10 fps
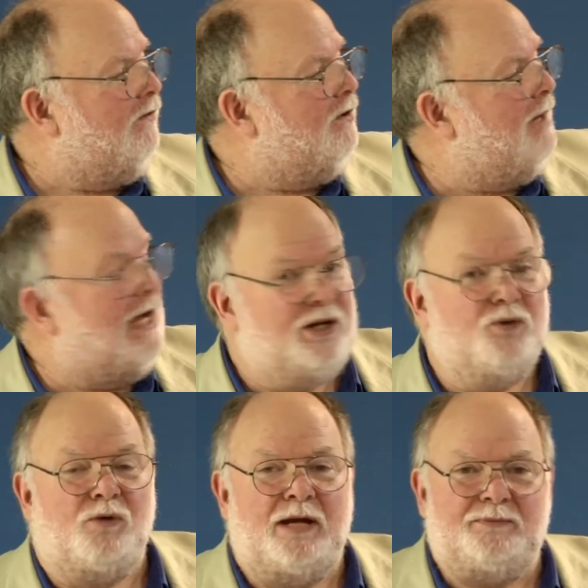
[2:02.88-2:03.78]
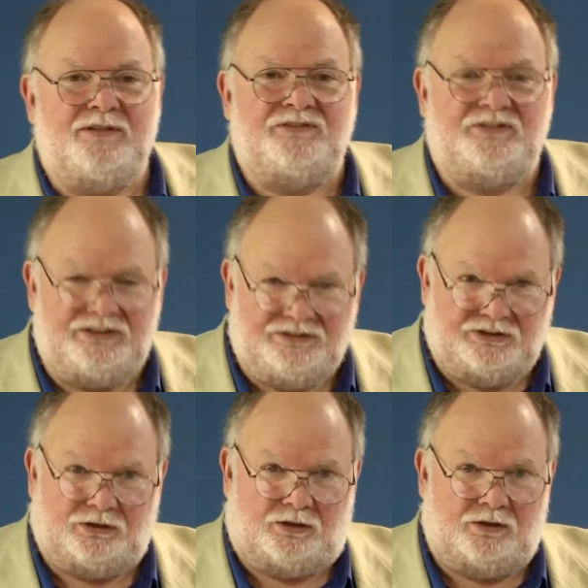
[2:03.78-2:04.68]
for a man who raped his
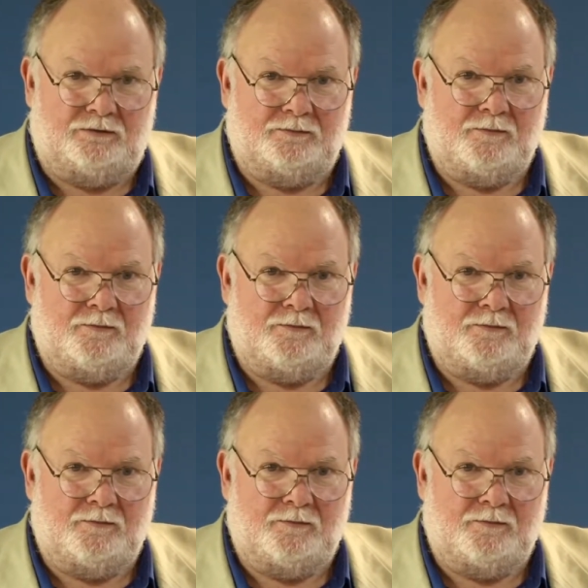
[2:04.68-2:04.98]
sister.